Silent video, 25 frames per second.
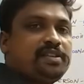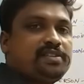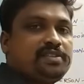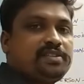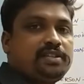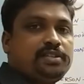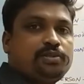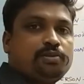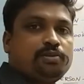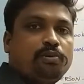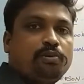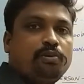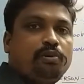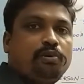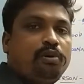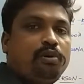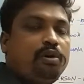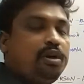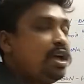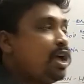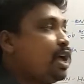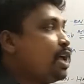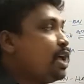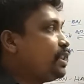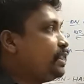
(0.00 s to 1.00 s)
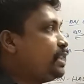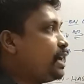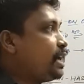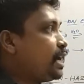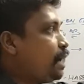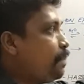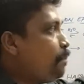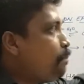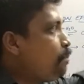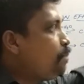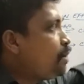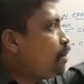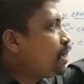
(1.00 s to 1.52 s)
So the
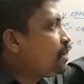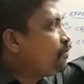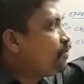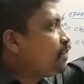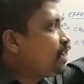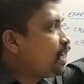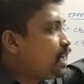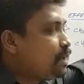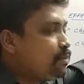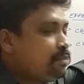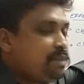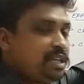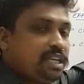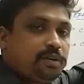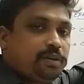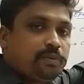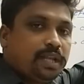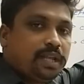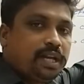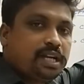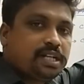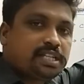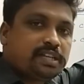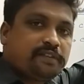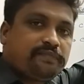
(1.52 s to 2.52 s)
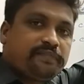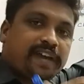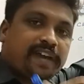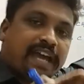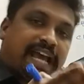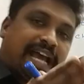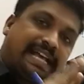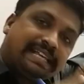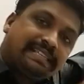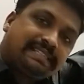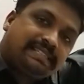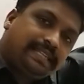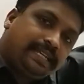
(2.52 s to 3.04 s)
number of gram equivalents of
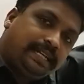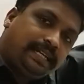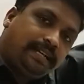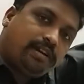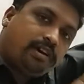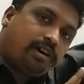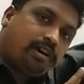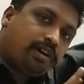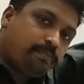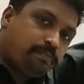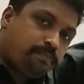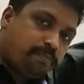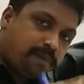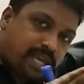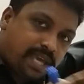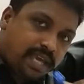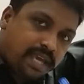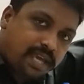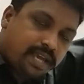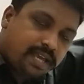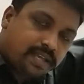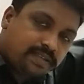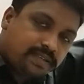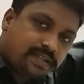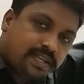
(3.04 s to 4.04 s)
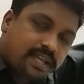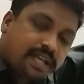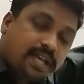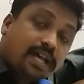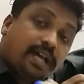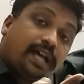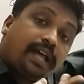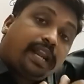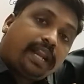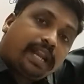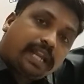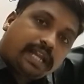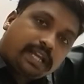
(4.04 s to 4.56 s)
acid or base
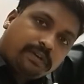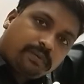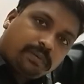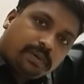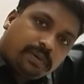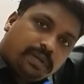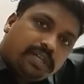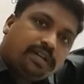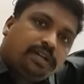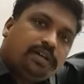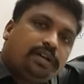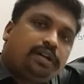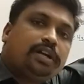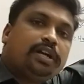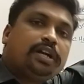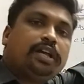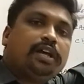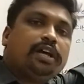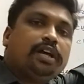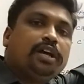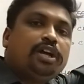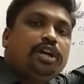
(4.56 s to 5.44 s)
required